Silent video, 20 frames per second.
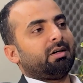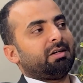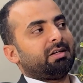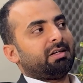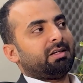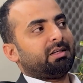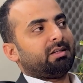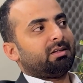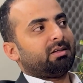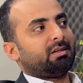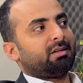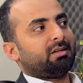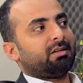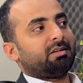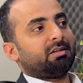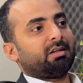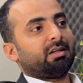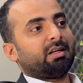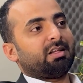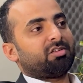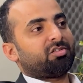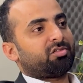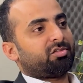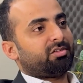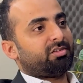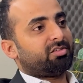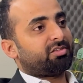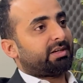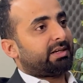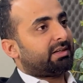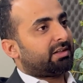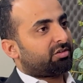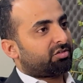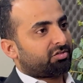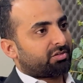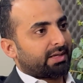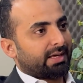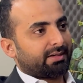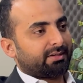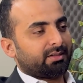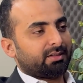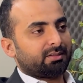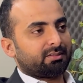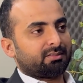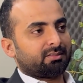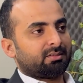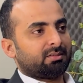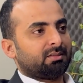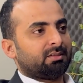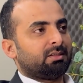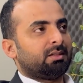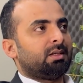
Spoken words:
in design aesthetics